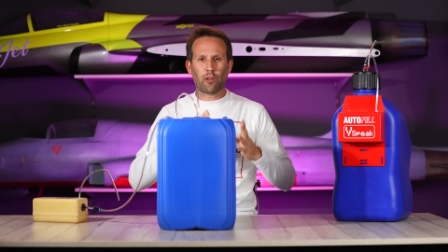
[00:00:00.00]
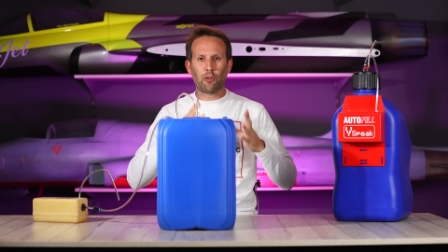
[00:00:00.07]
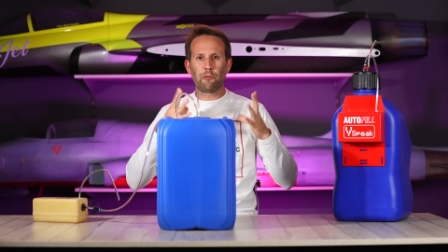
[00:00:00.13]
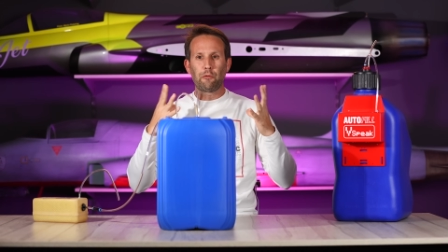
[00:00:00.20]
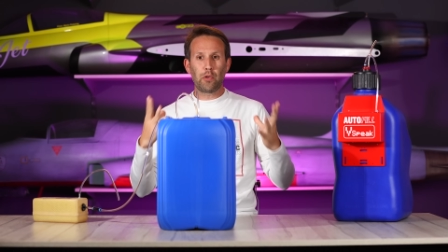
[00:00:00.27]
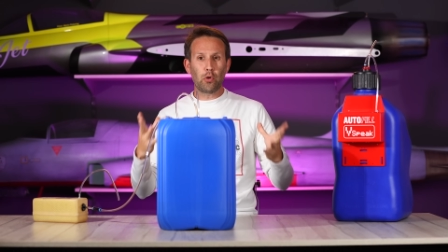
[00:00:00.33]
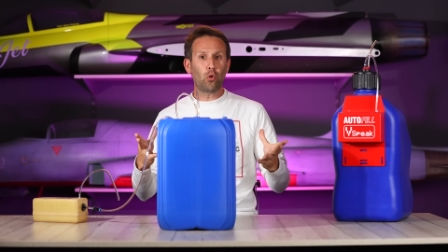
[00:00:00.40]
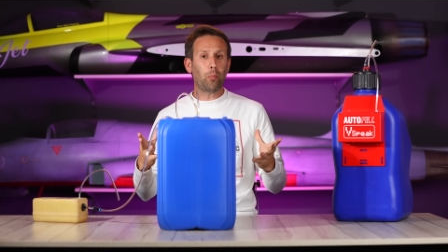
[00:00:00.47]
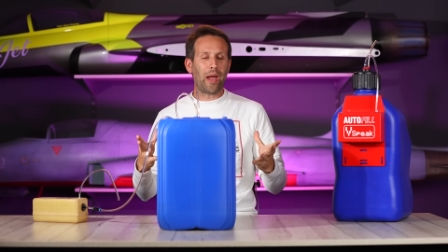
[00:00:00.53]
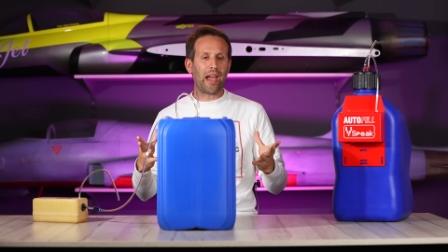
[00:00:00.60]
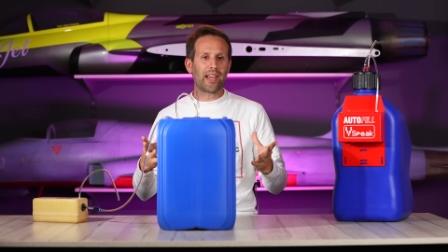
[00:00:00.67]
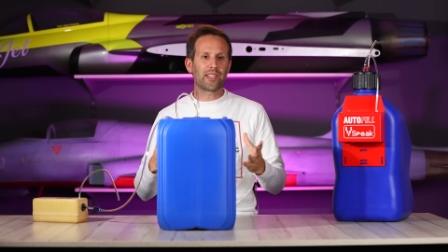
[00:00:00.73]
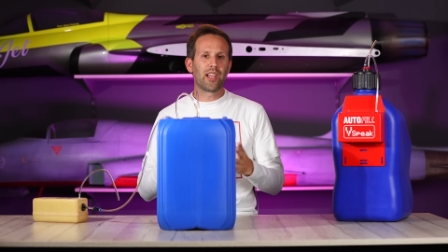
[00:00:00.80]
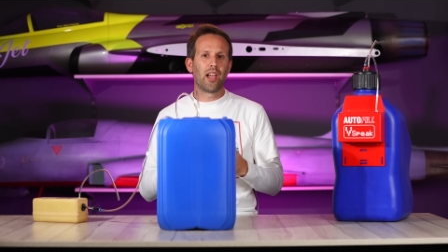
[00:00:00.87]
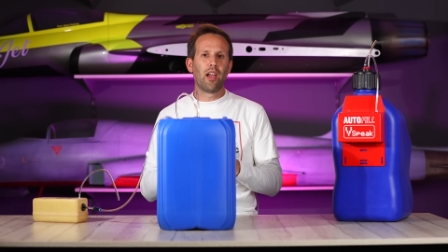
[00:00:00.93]
Fuel
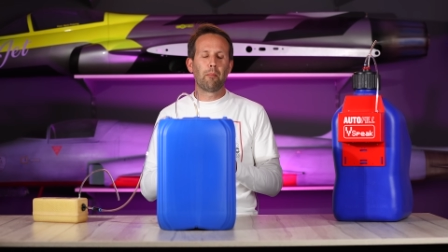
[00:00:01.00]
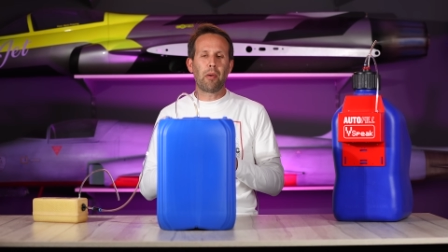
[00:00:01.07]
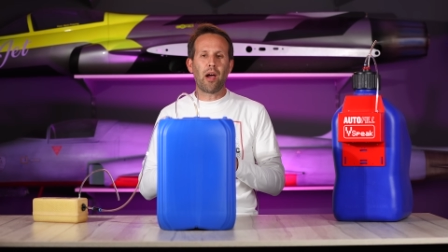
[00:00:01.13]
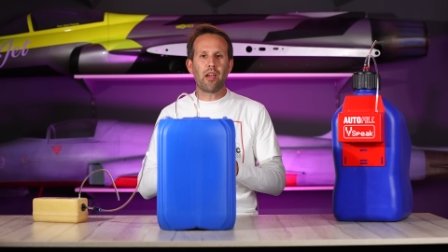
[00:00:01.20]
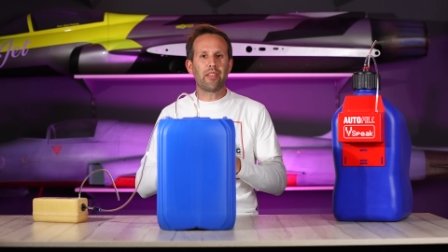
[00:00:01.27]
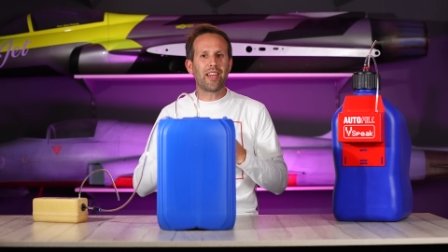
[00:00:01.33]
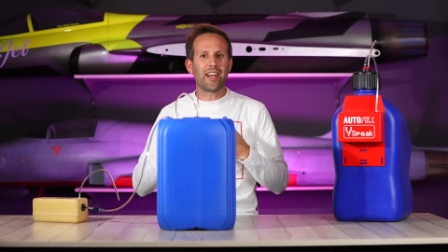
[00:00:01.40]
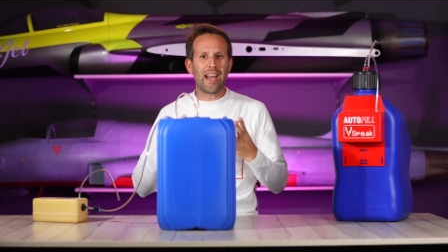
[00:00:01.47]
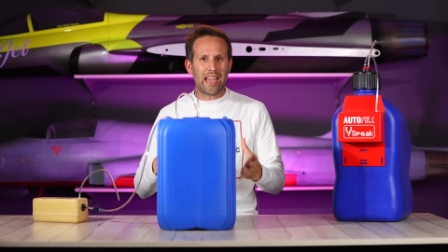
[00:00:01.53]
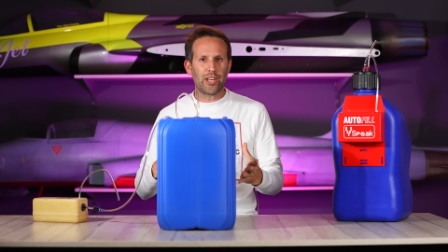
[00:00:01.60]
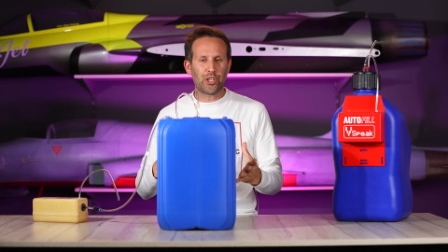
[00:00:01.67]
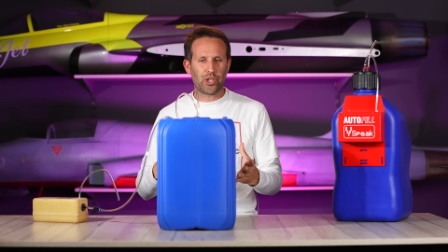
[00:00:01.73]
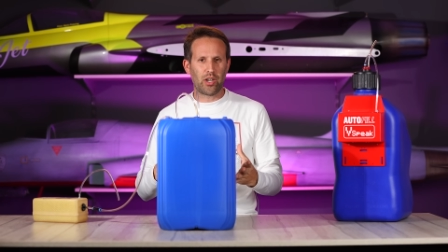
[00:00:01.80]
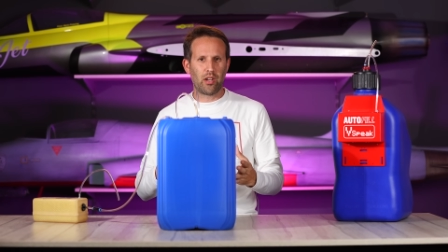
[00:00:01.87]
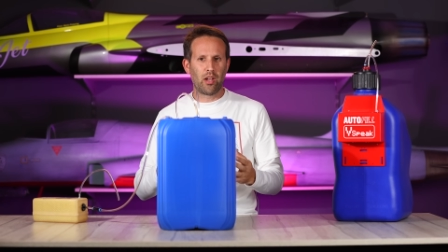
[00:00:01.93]
bags, by their
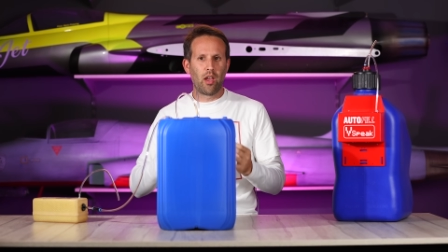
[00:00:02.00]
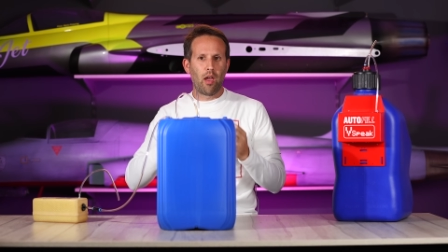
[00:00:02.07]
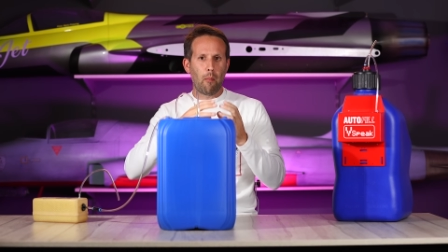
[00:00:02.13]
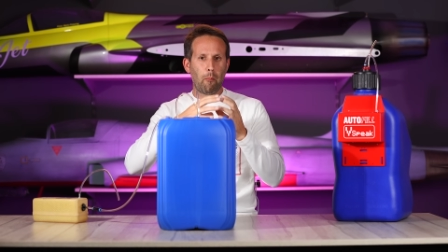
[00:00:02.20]
nature,